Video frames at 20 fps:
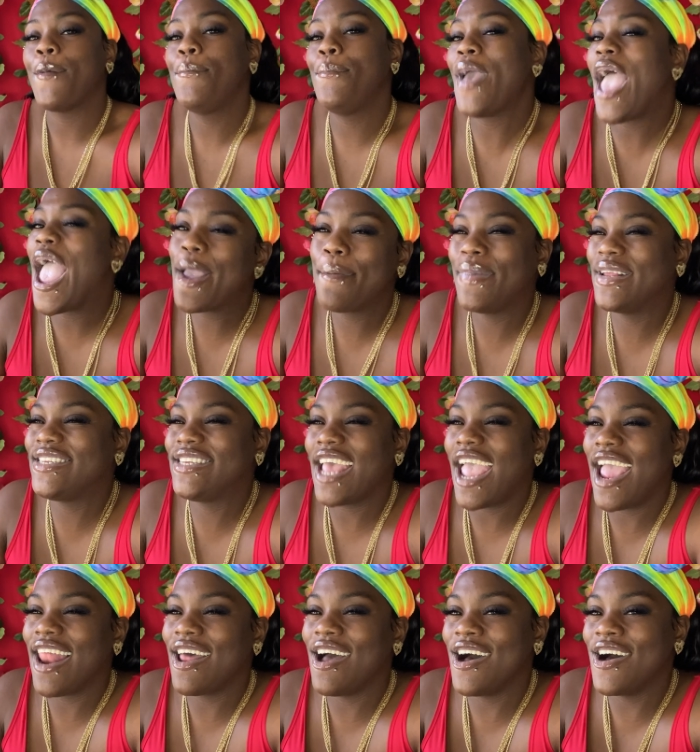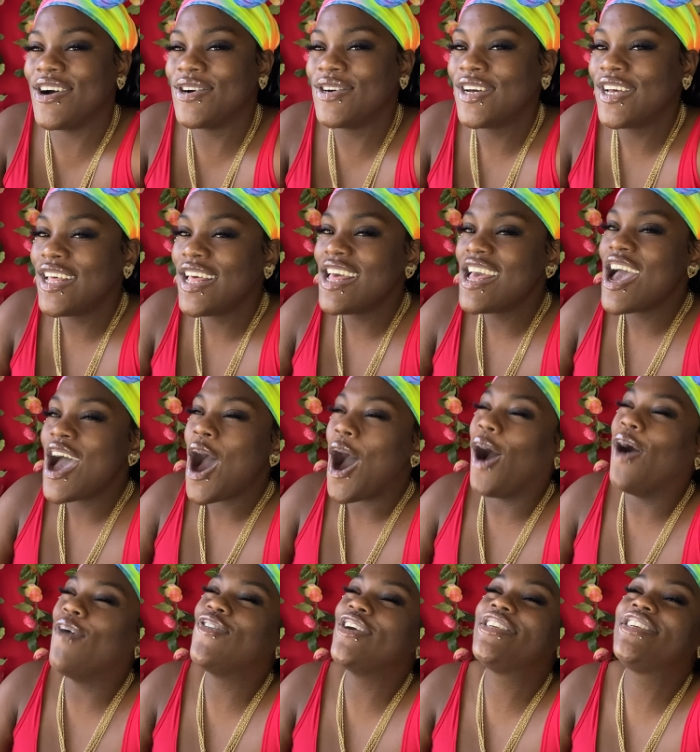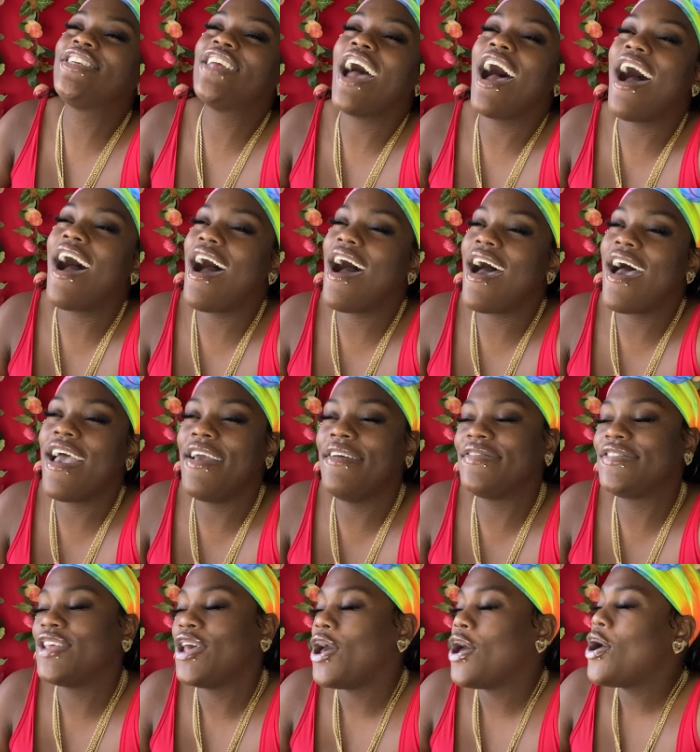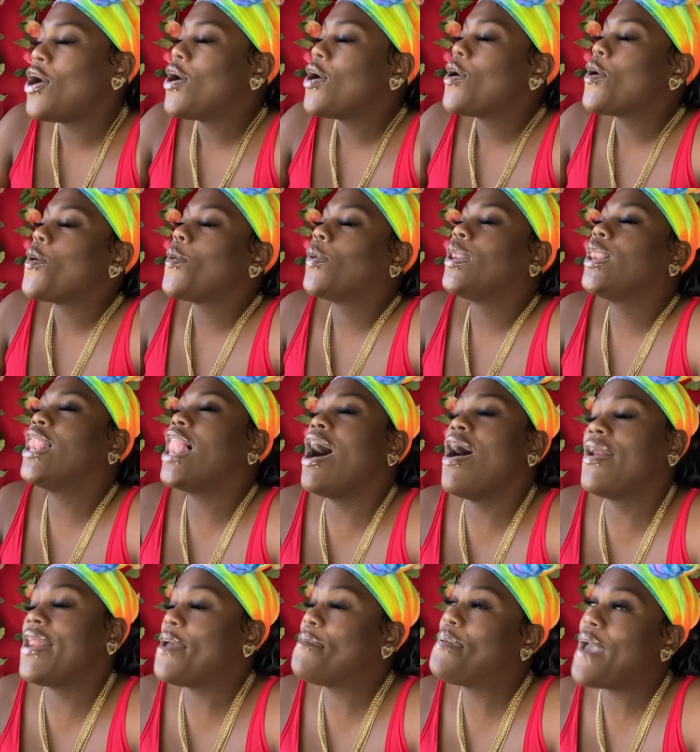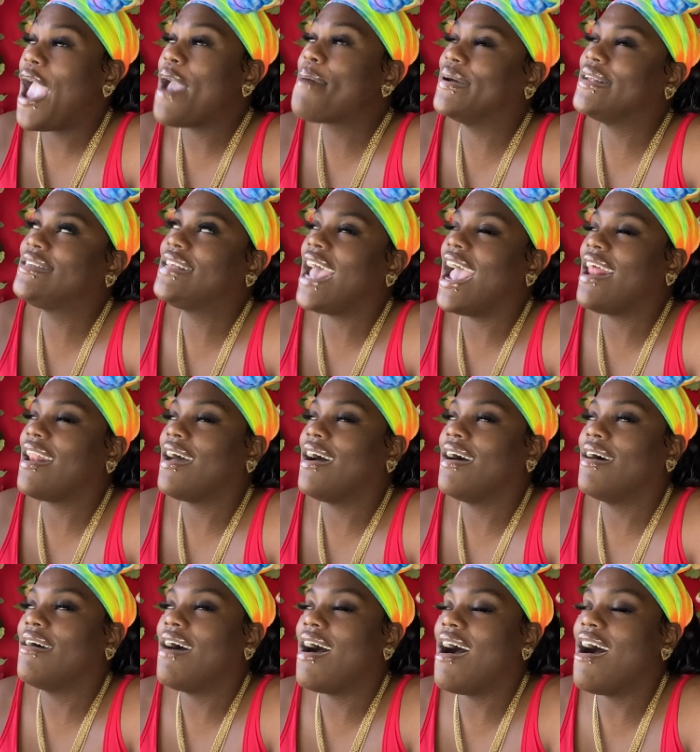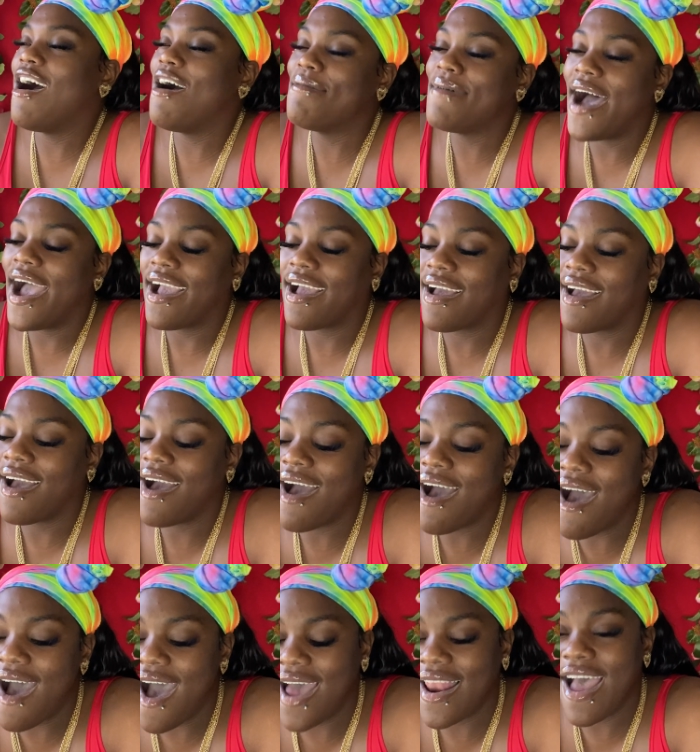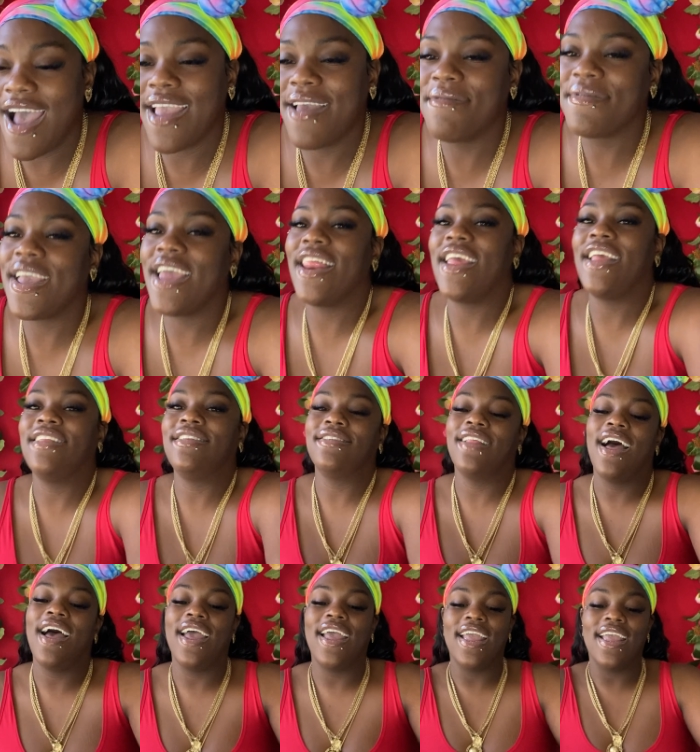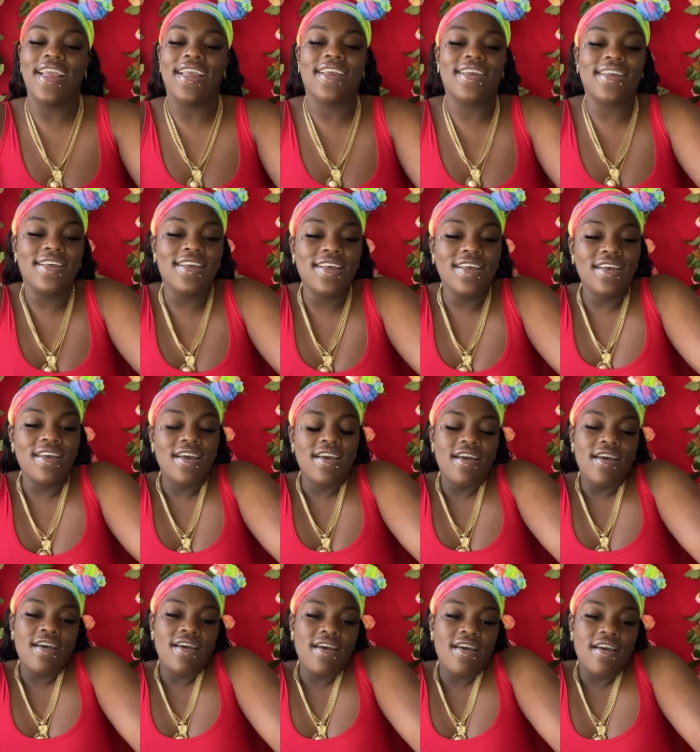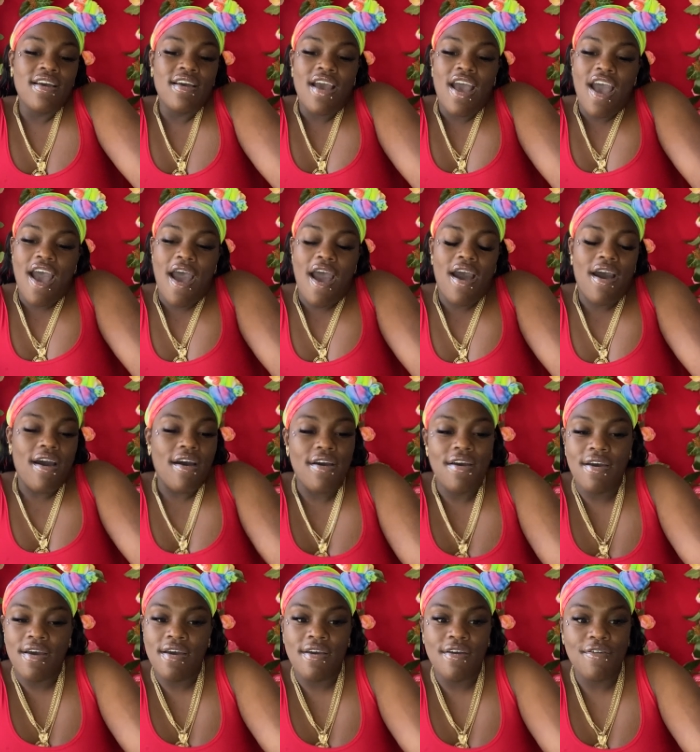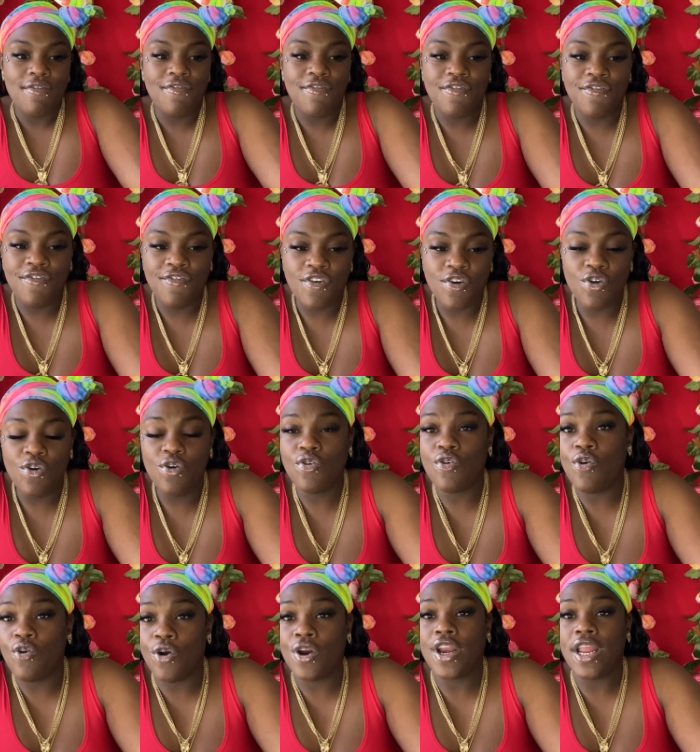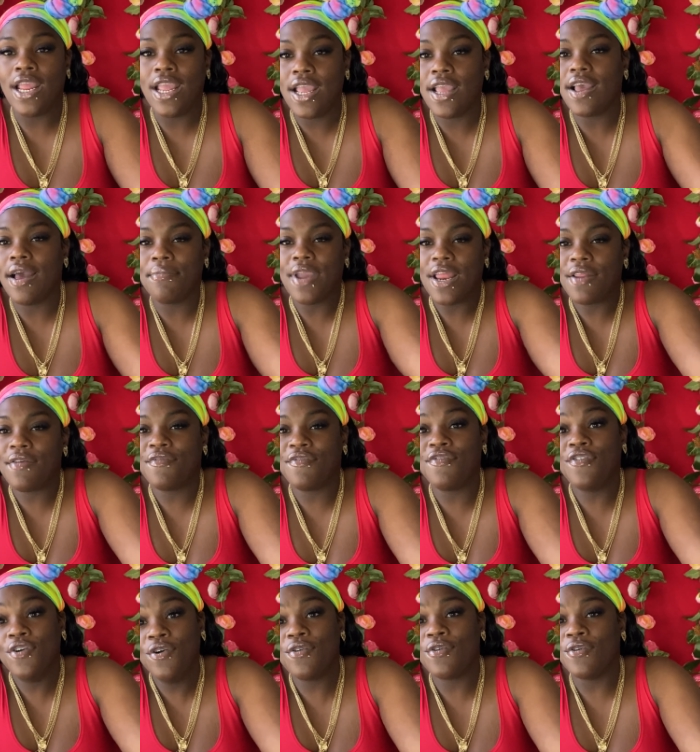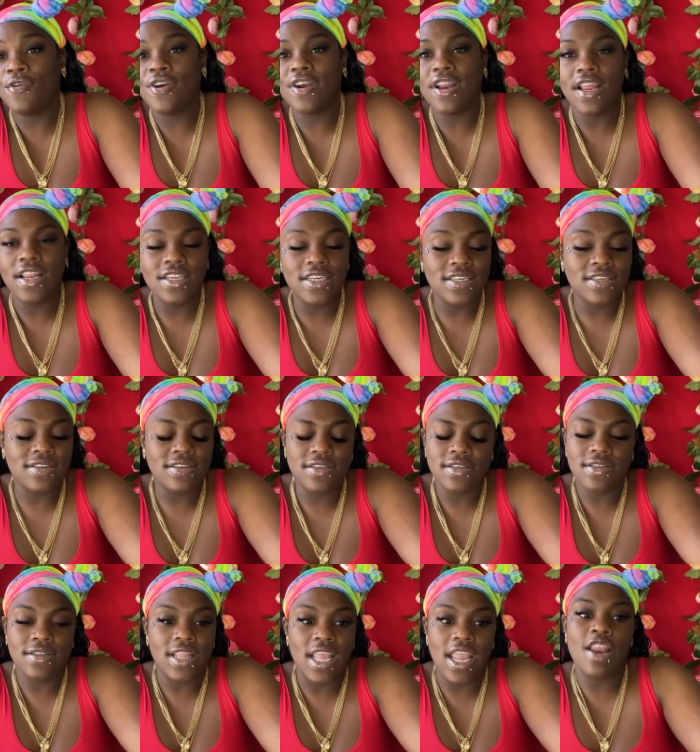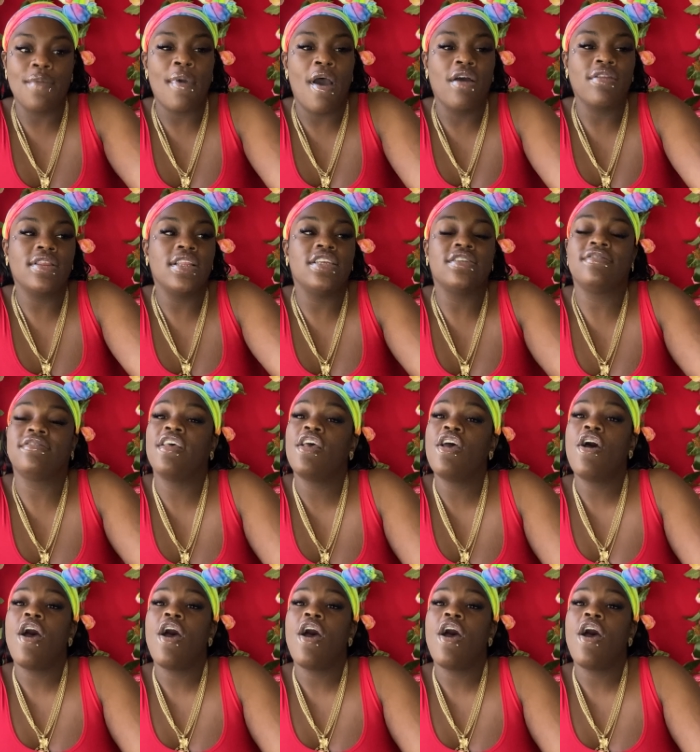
baked potato over chives, loaded baked potato. Oh my God, I am getting like uh, food horny. I'm getting food horny just thinking about this